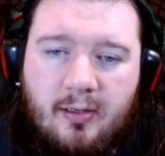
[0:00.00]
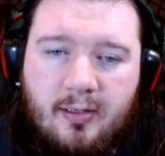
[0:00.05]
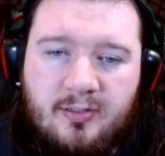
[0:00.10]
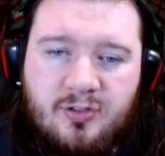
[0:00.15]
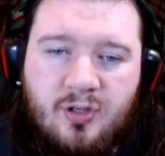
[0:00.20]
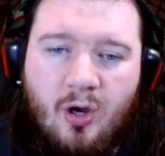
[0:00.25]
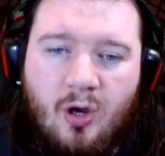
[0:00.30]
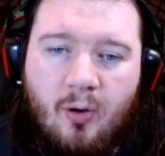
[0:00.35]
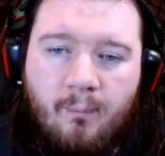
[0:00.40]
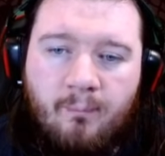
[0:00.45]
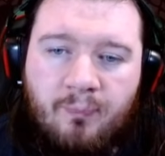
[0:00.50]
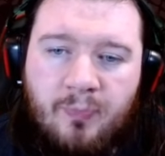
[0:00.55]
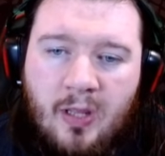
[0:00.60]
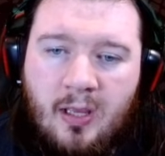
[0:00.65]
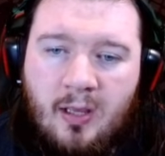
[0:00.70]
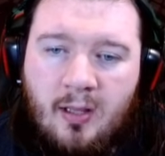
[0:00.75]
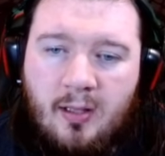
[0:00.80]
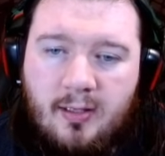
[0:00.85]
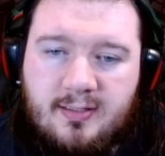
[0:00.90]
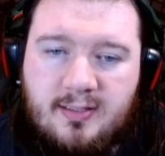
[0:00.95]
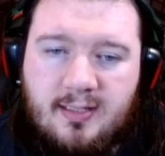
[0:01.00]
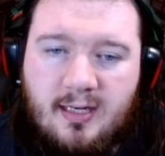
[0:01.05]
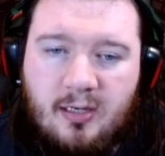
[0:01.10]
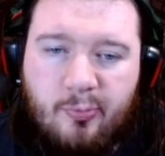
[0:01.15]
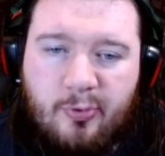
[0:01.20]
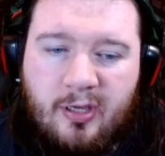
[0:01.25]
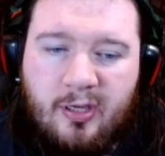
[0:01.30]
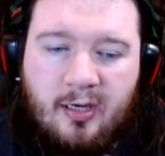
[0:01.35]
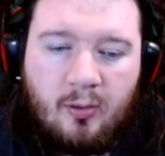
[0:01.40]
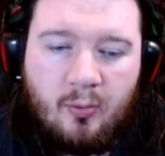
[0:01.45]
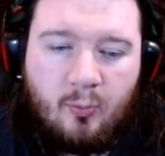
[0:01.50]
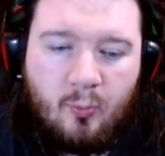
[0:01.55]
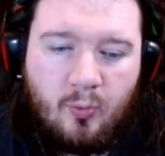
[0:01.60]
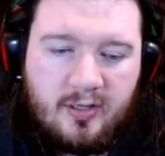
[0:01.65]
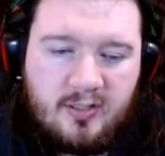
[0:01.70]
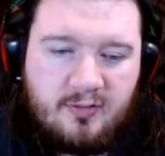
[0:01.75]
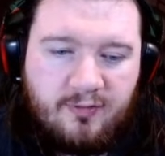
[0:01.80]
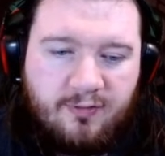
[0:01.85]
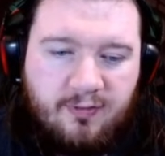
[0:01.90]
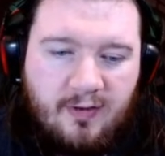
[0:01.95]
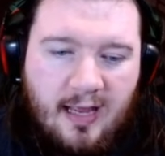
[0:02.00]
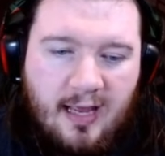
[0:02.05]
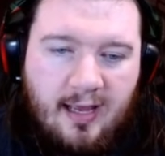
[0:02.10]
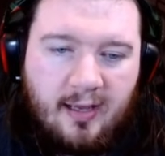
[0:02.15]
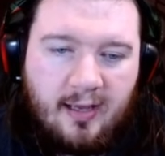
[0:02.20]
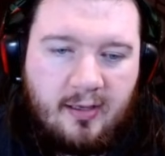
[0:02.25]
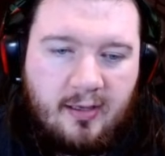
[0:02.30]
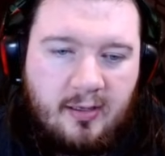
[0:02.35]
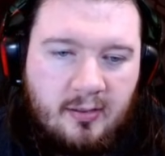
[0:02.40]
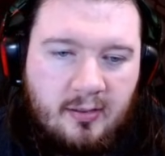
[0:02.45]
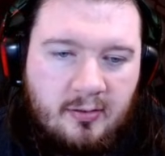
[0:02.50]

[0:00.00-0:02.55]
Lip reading: Let's go. Let's start at the beginning. What is a flag?